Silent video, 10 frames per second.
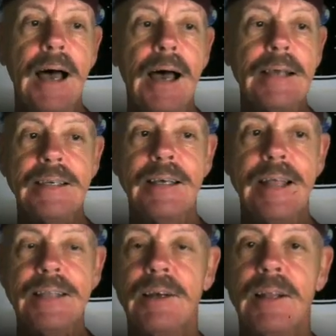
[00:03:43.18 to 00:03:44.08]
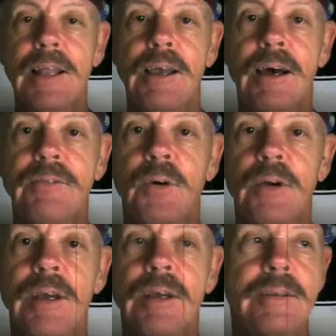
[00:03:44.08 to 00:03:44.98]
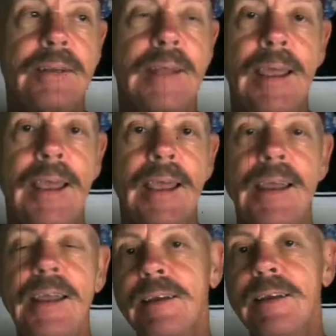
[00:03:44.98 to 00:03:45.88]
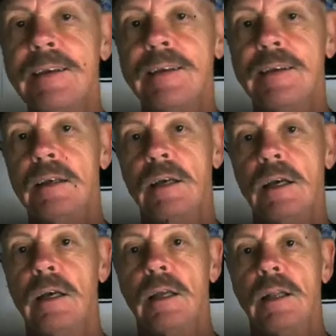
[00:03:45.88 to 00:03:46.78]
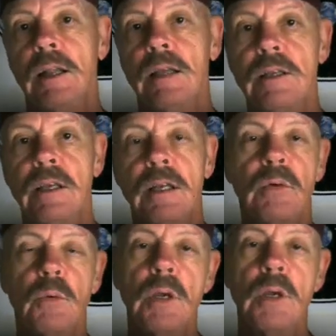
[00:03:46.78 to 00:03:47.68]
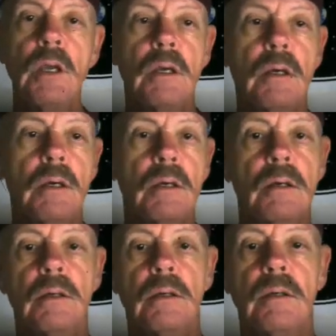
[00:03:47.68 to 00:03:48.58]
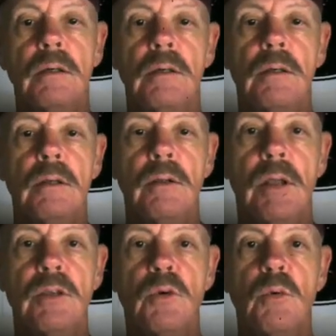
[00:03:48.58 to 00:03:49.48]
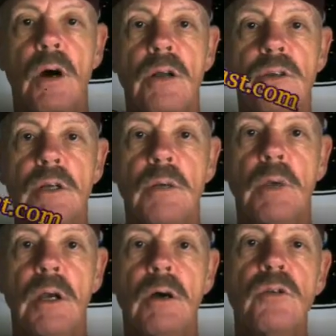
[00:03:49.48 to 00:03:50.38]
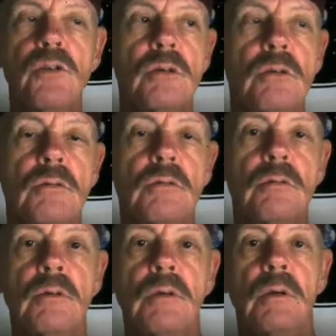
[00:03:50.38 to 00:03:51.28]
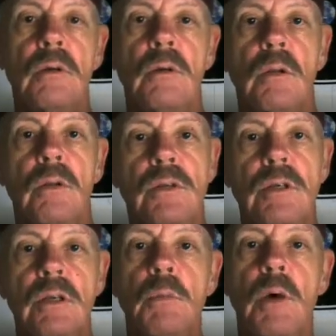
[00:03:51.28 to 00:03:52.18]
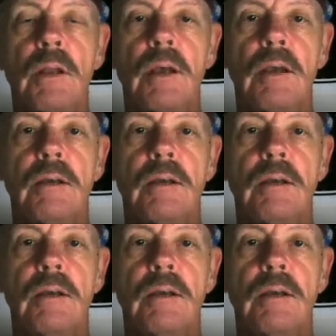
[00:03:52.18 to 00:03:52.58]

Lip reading: So that's all I got for you today. That's the end of a week. Thanks for watching, amigos. See you Monday.